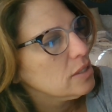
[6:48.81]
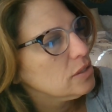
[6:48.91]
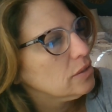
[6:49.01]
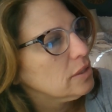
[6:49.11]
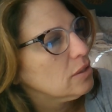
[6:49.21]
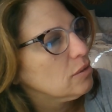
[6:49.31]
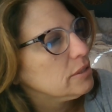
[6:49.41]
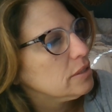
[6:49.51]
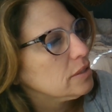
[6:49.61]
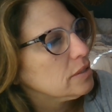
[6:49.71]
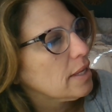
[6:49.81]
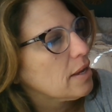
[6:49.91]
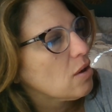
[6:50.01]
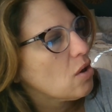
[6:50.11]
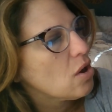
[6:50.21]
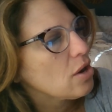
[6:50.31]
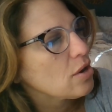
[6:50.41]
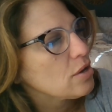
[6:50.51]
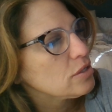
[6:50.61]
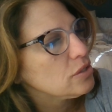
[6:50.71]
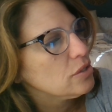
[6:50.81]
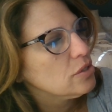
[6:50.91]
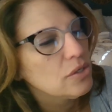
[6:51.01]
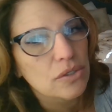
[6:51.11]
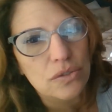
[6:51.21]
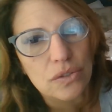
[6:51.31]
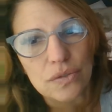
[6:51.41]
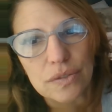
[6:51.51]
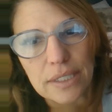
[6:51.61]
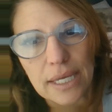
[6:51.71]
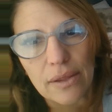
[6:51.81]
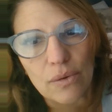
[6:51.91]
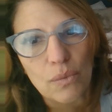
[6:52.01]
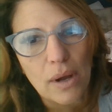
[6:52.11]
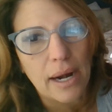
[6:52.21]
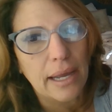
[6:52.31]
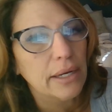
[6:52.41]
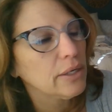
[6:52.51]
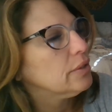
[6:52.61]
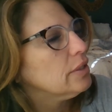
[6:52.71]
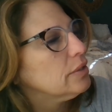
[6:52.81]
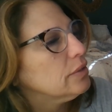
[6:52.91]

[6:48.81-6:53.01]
So then it almost looks like a heart. So you see how the wrought iron